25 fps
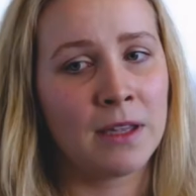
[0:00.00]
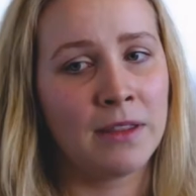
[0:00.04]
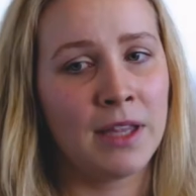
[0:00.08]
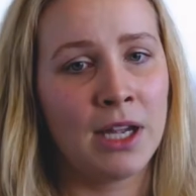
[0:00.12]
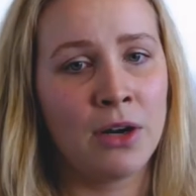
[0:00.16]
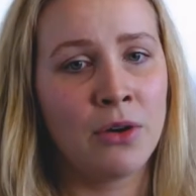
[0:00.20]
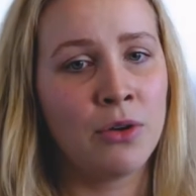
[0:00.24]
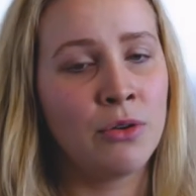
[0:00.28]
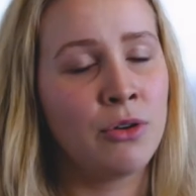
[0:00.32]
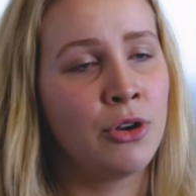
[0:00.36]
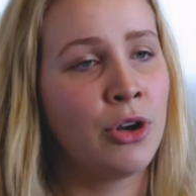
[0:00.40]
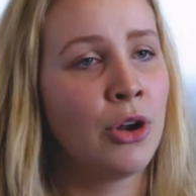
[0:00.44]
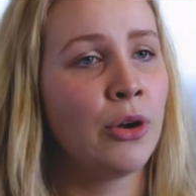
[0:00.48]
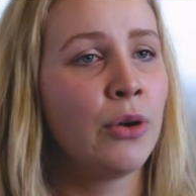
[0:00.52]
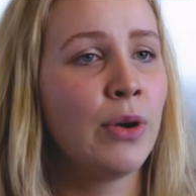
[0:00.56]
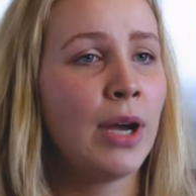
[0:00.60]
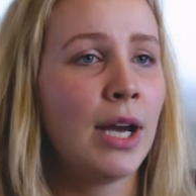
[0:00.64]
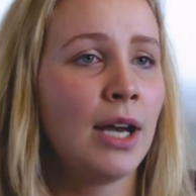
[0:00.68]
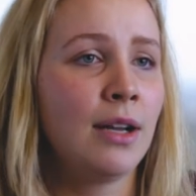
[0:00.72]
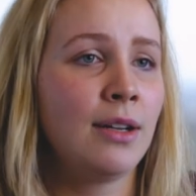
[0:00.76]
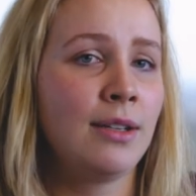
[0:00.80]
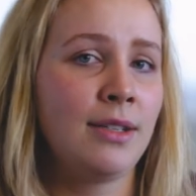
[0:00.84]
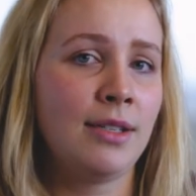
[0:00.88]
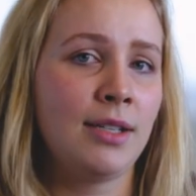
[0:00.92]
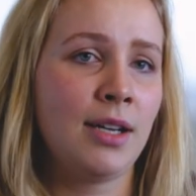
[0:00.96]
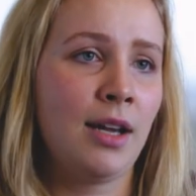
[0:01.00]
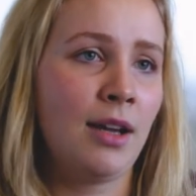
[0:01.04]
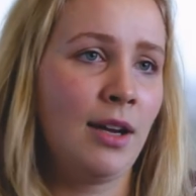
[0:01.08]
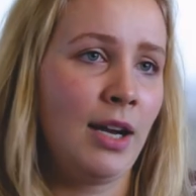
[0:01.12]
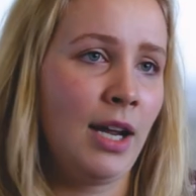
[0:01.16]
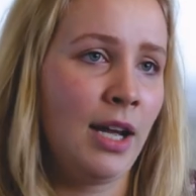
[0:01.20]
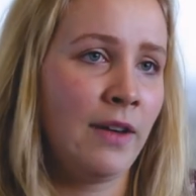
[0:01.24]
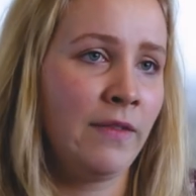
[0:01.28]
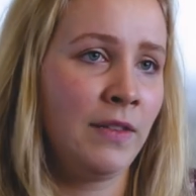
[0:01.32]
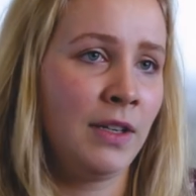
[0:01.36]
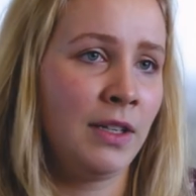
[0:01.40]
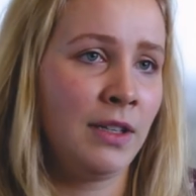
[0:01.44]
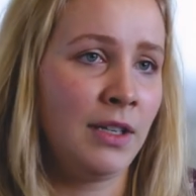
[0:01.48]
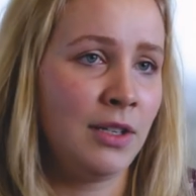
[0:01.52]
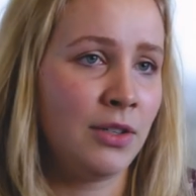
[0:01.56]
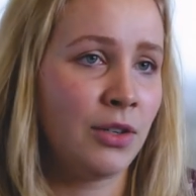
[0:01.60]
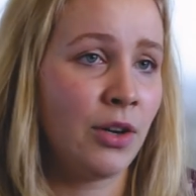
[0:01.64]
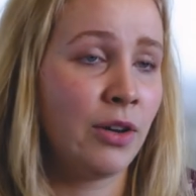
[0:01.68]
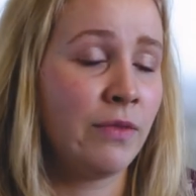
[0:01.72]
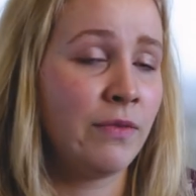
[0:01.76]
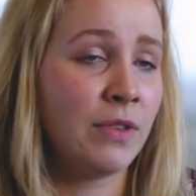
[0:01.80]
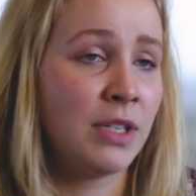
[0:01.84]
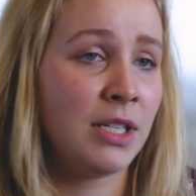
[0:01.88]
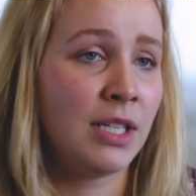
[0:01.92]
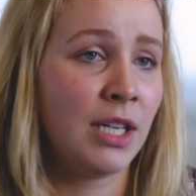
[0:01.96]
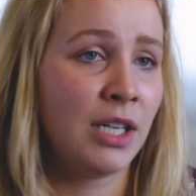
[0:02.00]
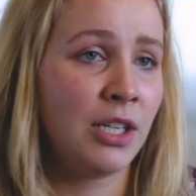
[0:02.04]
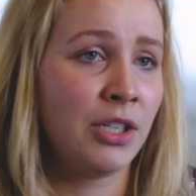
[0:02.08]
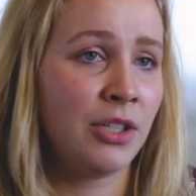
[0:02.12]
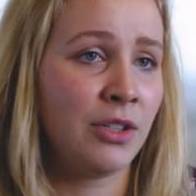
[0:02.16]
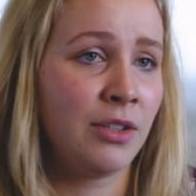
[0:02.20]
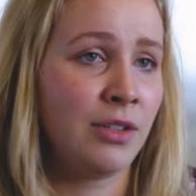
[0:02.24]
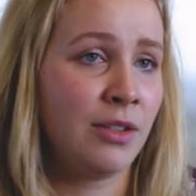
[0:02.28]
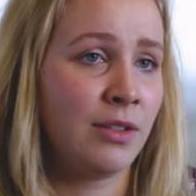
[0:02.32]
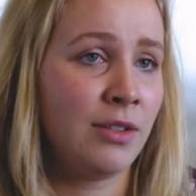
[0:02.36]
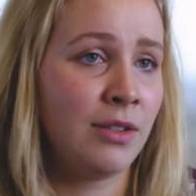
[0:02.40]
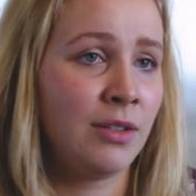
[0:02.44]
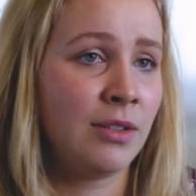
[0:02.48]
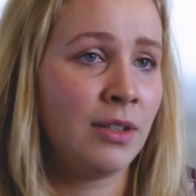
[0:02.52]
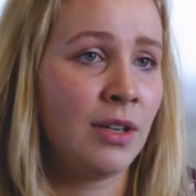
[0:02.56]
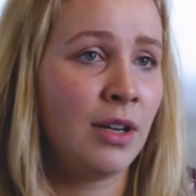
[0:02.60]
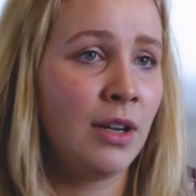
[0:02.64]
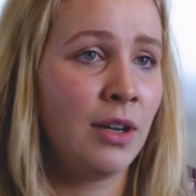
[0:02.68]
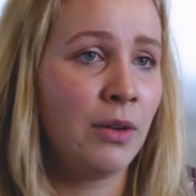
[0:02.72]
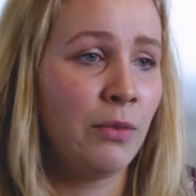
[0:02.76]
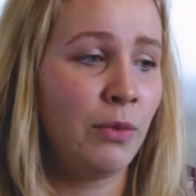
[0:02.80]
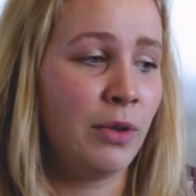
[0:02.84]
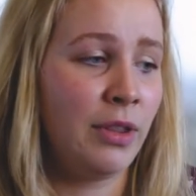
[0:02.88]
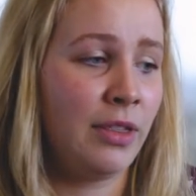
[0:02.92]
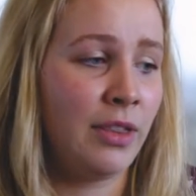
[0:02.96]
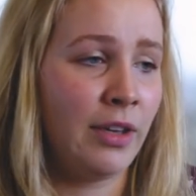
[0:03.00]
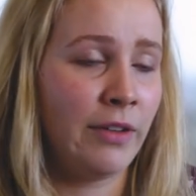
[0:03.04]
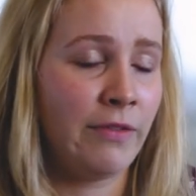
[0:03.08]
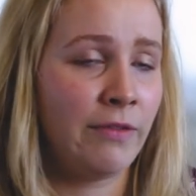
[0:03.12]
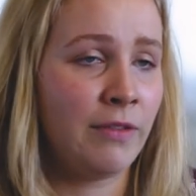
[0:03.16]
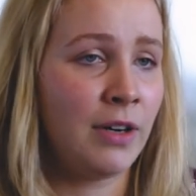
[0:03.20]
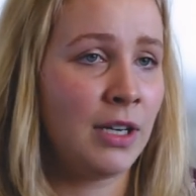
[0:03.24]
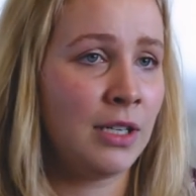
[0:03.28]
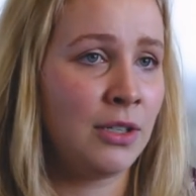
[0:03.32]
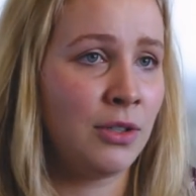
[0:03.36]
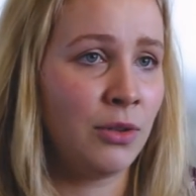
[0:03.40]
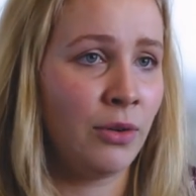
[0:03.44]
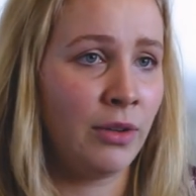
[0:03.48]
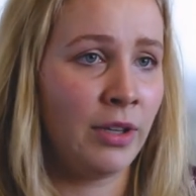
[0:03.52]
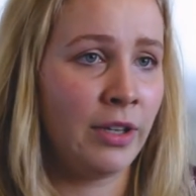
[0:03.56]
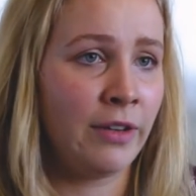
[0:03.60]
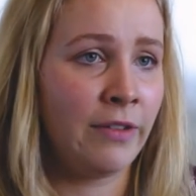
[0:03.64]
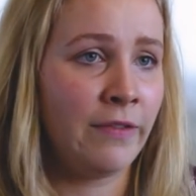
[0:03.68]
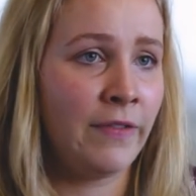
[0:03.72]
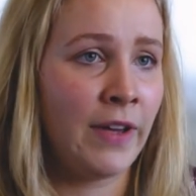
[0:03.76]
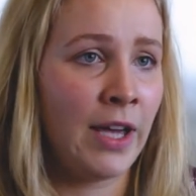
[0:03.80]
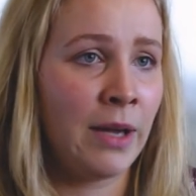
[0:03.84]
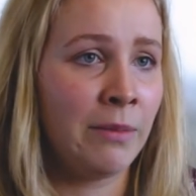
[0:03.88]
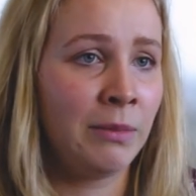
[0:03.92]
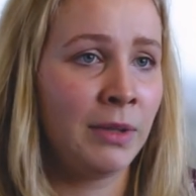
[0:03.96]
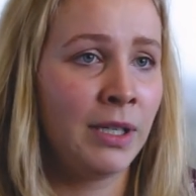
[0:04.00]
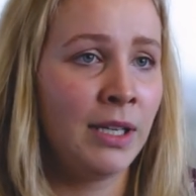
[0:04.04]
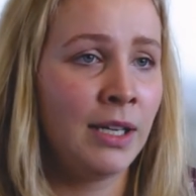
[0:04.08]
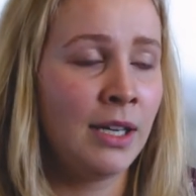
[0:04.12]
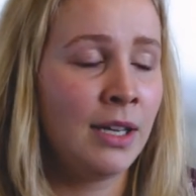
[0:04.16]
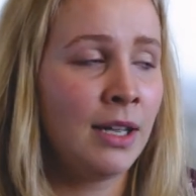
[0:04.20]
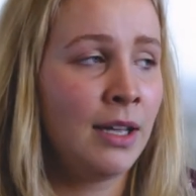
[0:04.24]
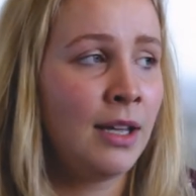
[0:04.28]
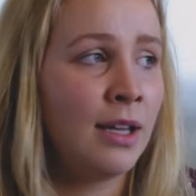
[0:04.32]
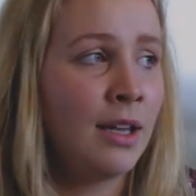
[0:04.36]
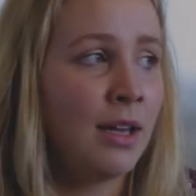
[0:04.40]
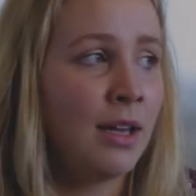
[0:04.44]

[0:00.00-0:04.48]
They don't know how to start having these conversations with their friends or their family.